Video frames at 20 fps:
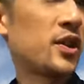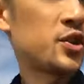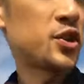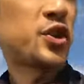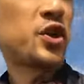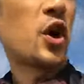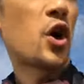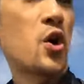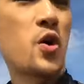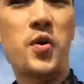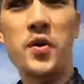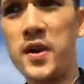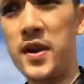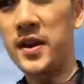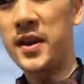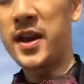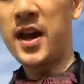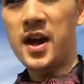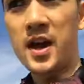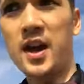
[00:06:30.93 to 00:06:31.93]
show
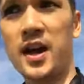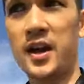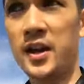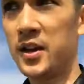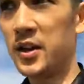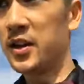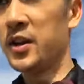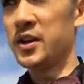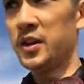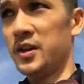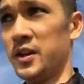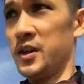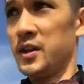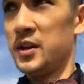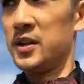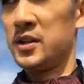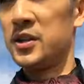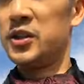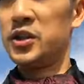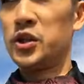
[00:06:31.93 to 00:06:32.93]
in
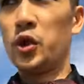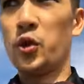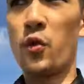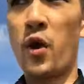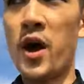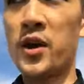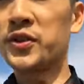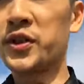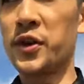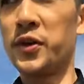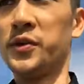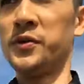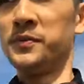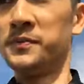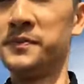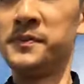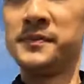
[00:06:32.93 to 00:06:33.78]
Toronto.